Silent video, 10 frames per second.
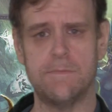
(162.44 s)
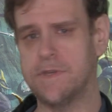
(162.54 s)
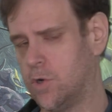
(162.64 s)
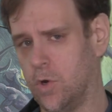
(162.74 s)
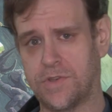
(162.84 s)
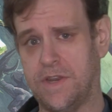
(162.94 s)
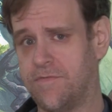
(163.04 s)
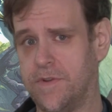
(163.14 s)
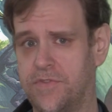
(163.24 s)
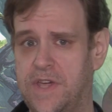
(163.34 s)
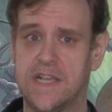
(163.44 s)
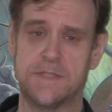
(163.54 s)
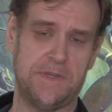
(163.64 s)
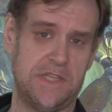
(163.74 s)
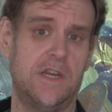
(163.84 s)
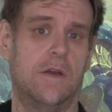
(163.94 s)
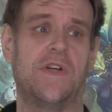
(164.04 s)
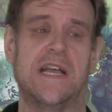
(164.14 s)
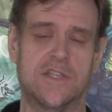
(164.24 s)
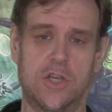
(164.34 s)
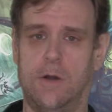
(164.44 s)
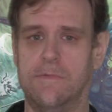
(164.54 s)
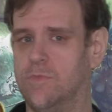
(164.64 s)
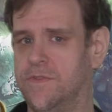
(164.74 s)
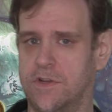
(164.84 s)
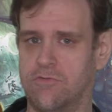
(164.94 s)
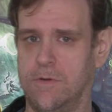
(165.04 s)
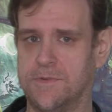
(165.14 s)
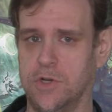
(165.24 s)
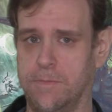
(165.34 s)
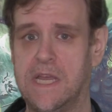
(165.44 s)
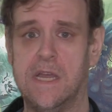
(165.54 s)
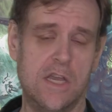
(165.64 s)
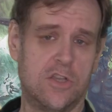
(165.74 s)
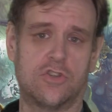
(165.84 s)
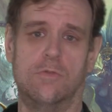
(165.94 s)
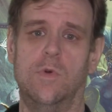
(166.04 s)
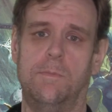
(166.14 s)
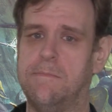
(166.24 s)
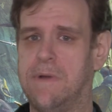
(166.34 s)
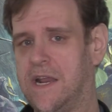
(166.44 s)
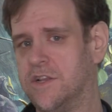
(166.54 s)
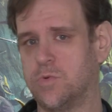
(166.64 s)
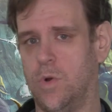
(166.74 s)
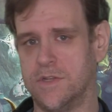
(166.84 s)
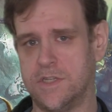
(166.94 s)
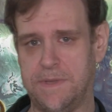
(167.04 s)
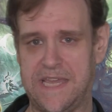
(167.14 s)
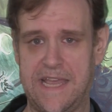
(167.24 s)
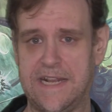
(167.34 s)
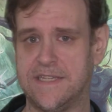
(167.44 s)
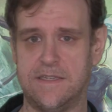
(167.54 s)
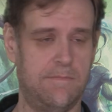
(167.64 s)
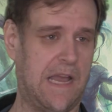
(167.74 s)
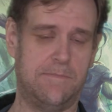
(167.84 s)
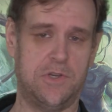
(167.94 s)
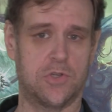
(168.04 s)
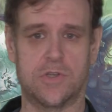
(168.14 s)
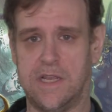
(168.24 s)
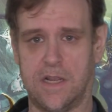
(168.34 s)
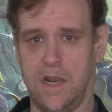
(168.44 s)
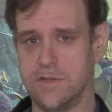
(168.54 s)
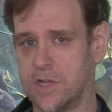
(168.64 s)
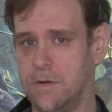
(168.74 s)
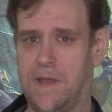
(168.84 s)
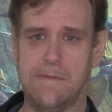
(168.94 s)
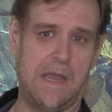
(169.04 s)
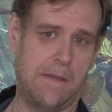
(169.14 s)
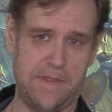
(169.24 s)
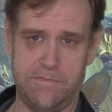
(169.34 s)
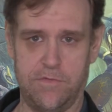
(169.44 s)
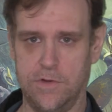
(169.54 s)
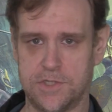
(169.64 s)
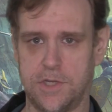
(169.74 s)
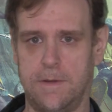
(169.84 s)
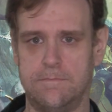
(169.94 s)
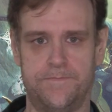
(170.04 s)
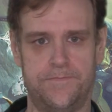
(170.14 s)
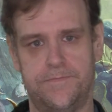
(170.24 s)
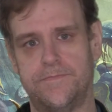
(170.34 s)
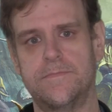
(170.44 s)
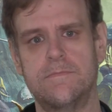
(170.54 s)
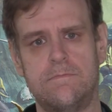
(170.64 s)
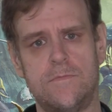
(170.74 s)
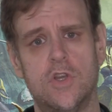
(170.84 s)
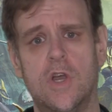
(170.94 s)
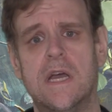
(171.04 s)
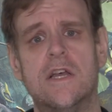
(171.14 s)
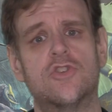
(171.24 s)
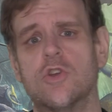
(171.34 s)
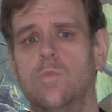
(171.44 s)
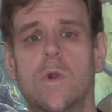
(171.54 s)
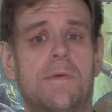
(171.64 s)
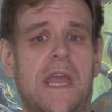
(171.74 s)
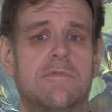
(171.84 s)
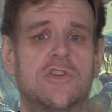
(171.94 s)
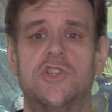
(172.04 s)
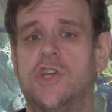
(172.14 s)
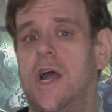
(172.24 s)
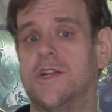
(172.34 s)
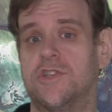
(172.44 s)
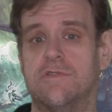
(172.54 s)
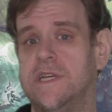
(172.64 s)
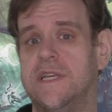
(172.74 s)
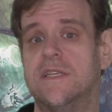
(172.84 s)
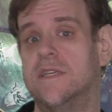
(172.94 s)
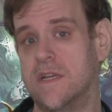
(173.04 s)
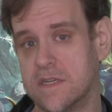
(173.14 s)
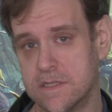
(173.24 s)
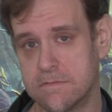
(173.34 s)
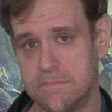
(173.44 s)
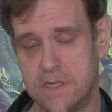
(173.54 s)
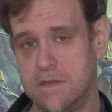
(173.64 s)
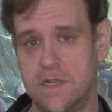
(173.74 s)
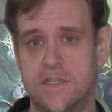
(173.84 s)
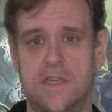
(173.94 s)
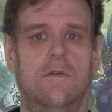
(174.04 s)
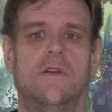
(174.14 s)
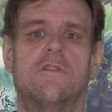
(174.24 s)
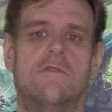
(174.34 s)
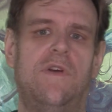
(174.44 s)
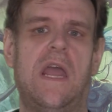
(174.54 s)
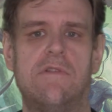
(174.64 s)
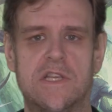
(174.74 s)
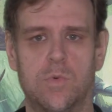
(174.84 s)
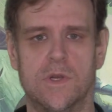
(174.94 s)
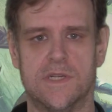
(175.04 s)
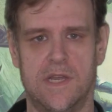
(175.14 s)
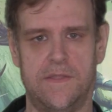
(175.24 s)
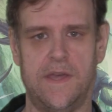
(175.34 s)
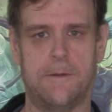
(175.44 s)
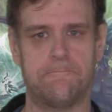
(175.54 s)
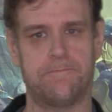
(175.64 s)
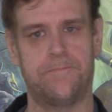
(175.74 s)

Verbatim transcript: Be called different things, but you know, that's a common one that crops up. Some will be minus one to be hit, it might be just in close combat, might be full stop. Some will be able to charge three d six, and so on. You've got various ones like that.